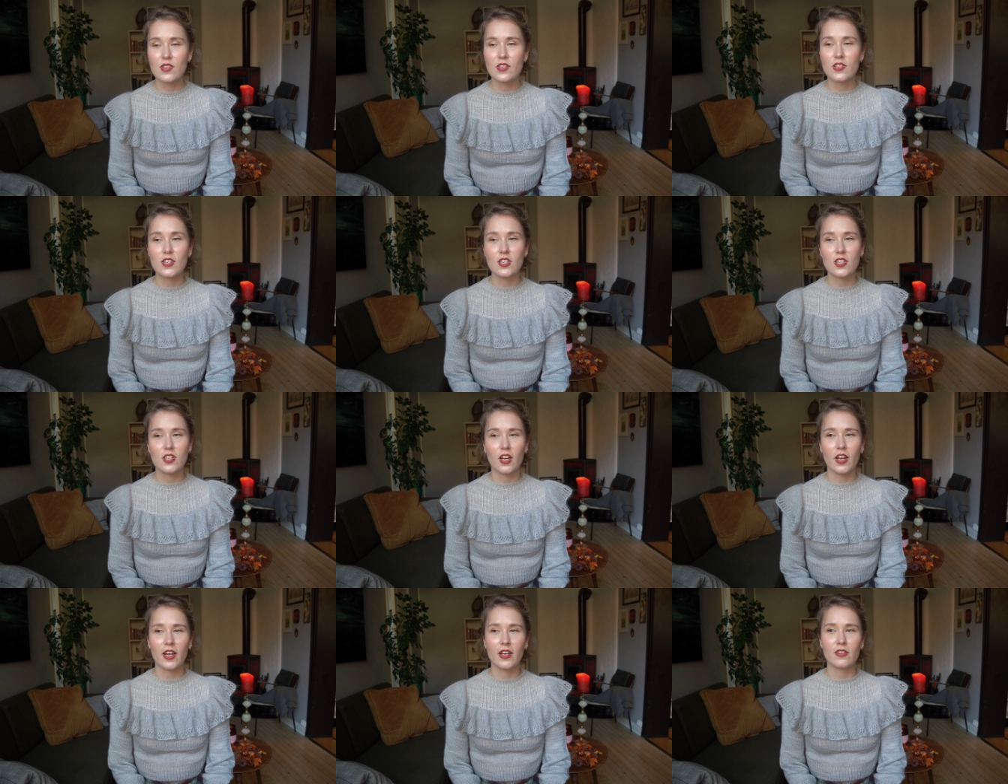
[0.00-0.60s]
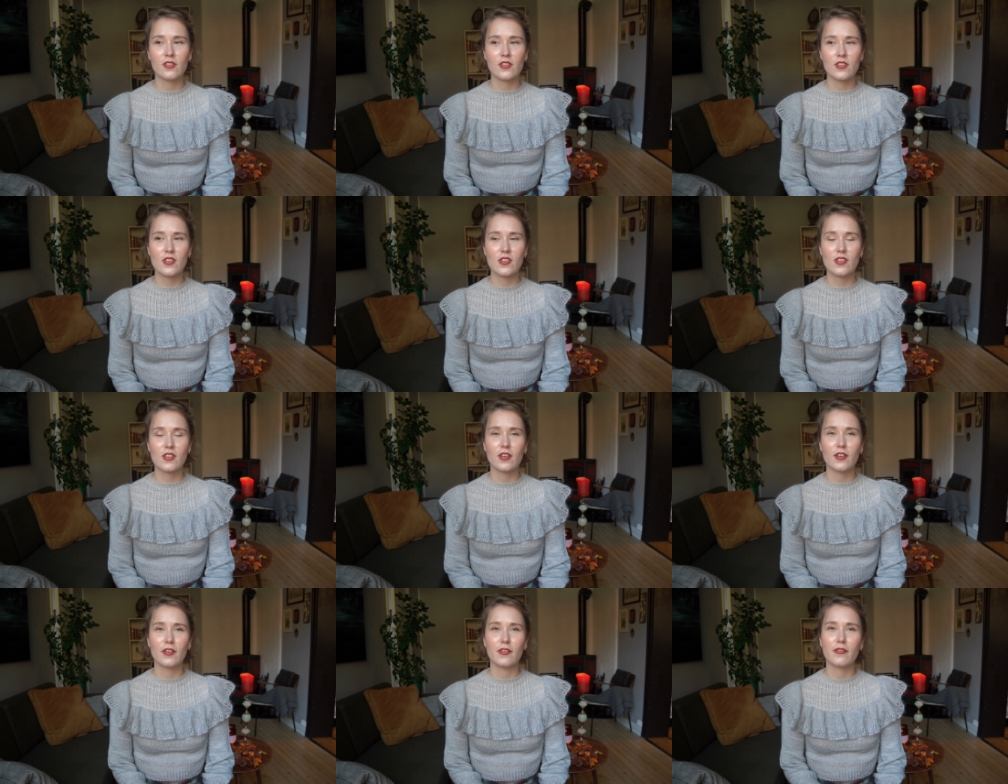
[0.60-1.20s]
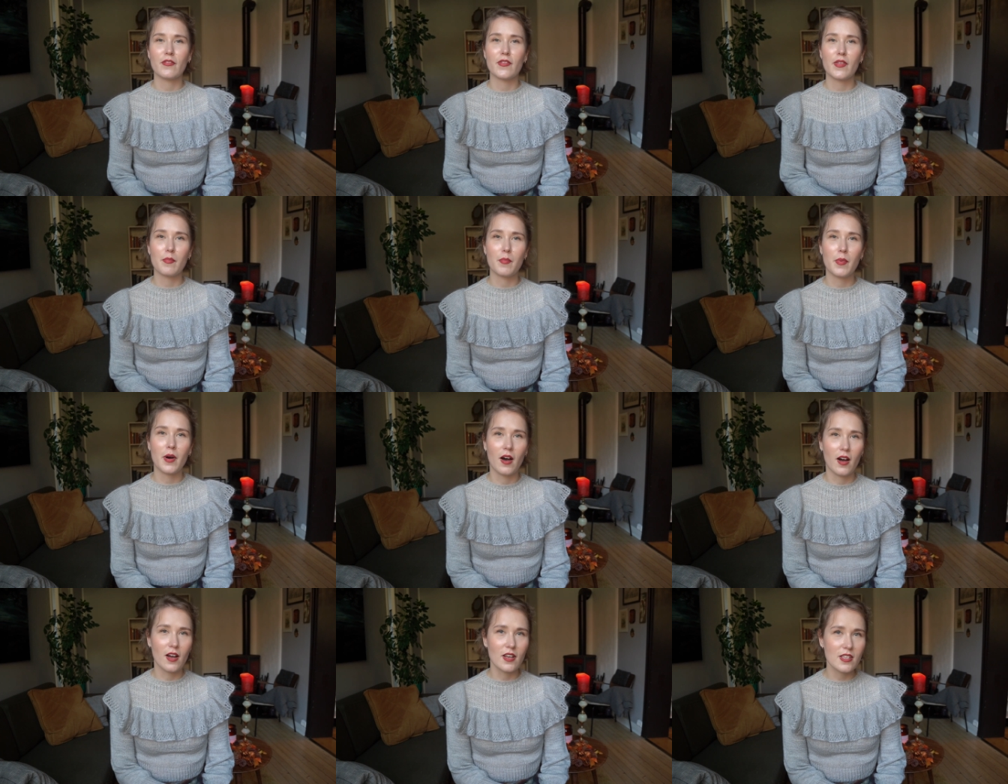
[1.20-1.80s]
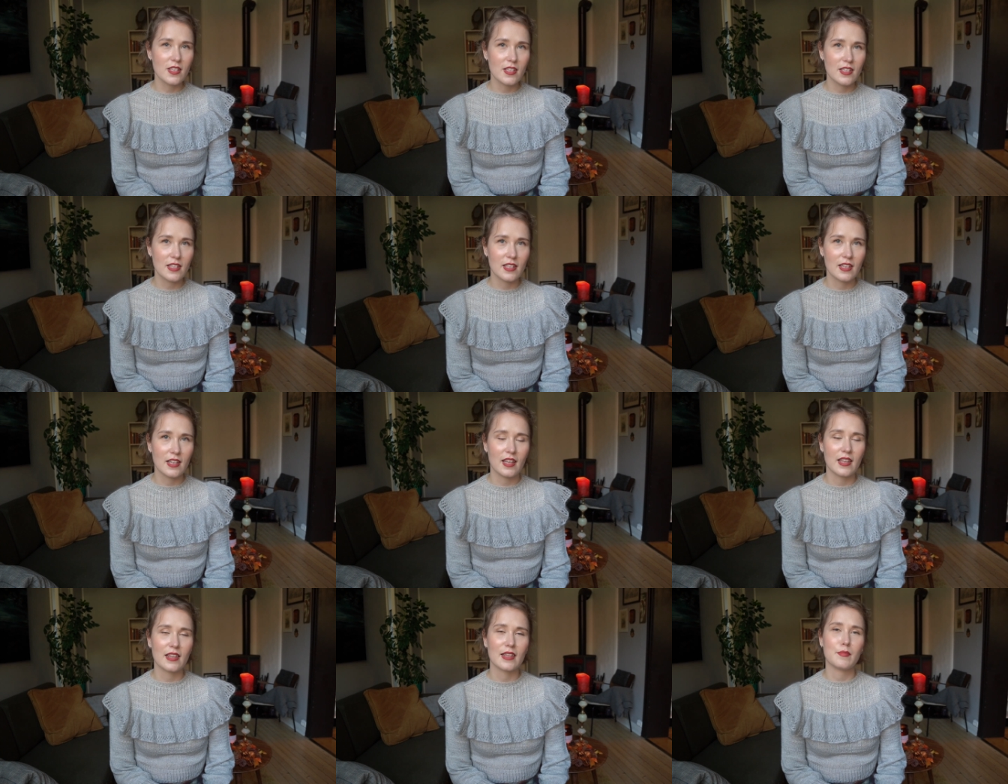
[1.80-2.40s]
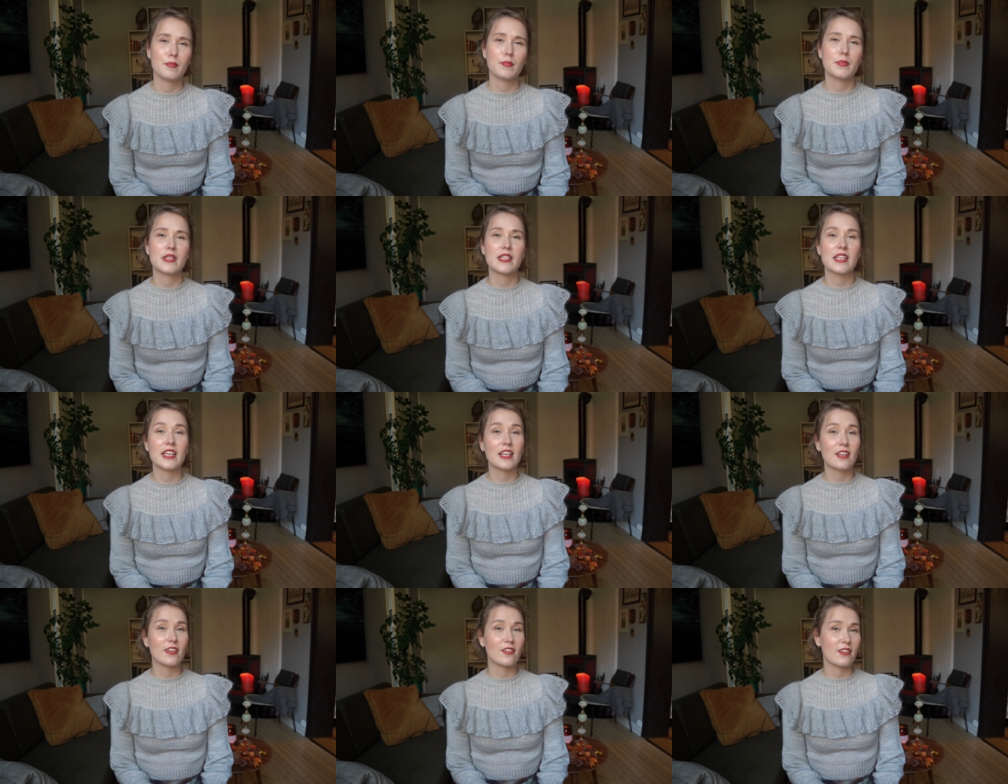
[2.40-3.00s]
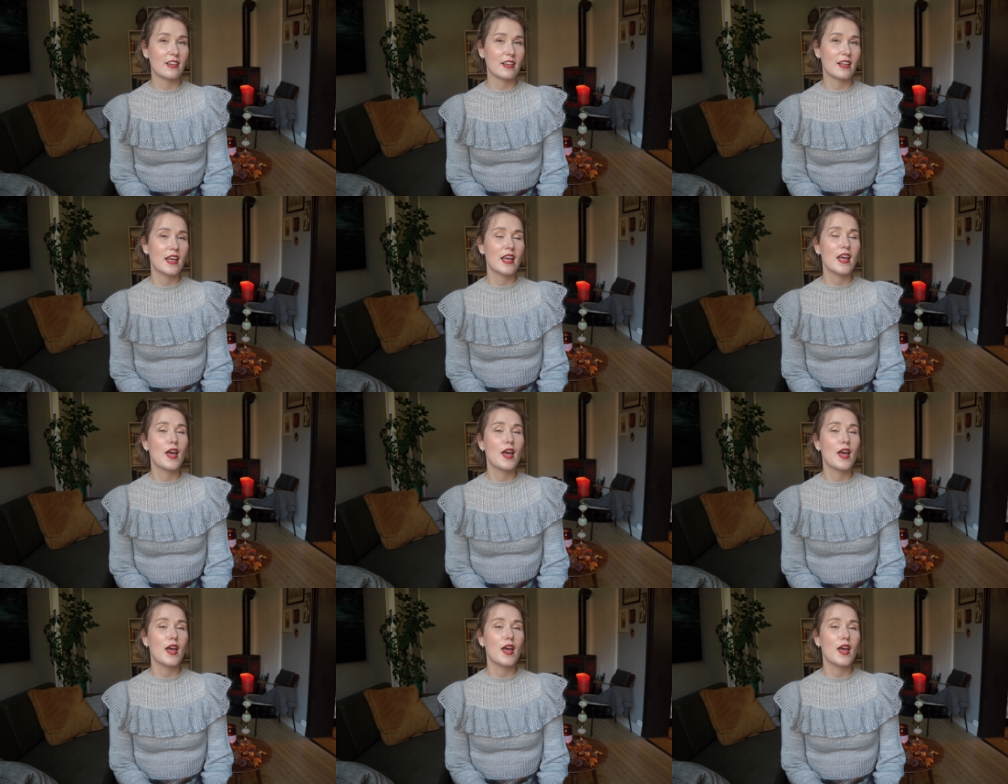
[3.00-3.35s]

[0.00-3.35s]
styles of the past, and then particularly